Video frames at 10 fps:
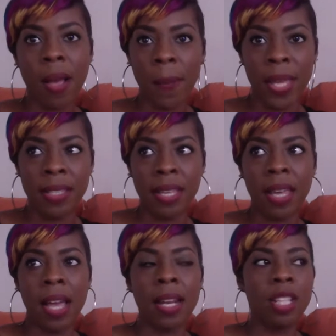
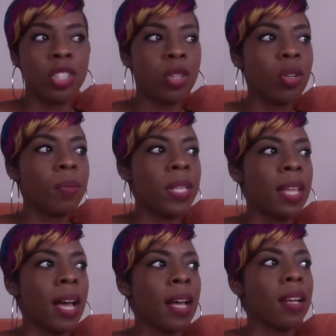amazing. And it showed me
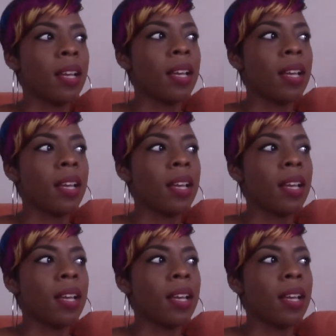that